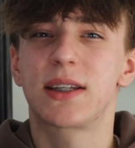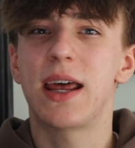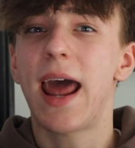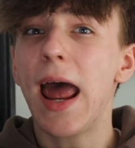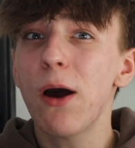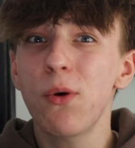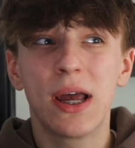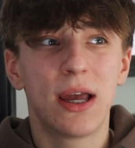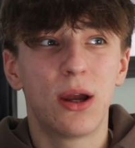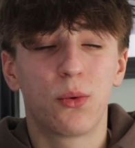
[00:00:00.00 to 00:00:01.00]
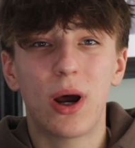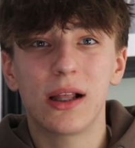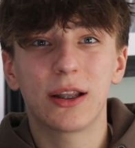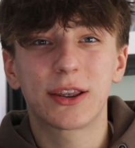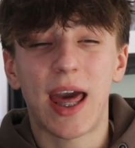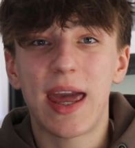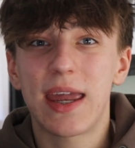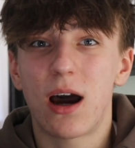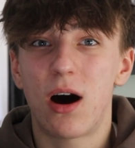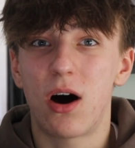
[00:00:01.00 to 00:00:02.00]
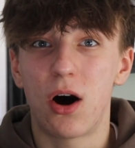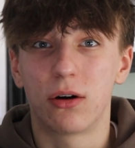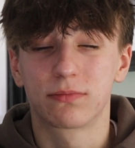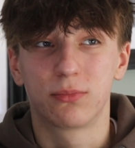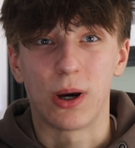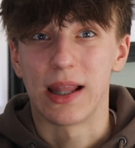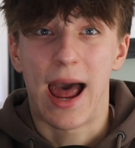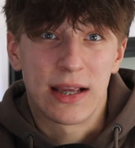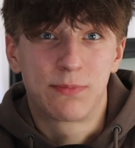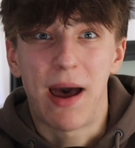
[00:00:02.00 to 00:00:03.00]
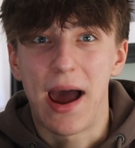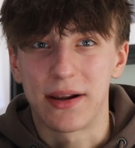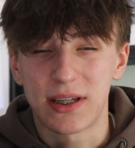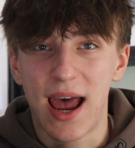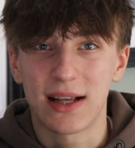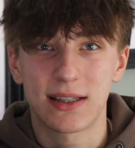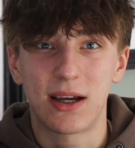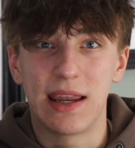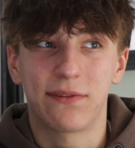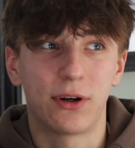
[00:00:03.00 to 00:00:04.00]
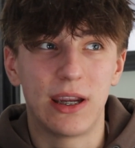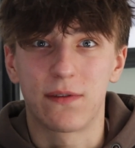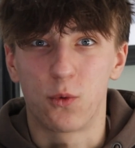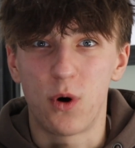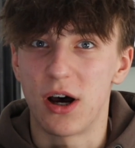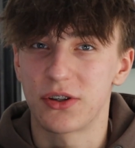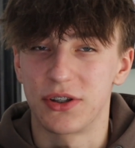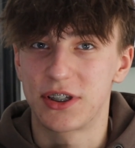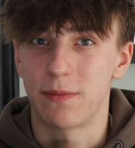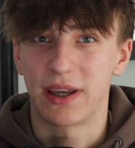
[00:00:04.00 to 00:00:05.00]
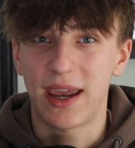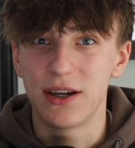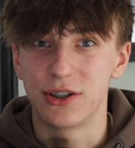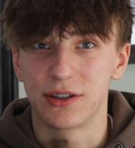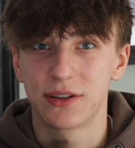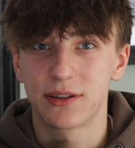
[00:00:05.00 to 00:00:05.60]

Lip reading: now, well, they are, well, as bad as Haas, if not even worse on some occasions.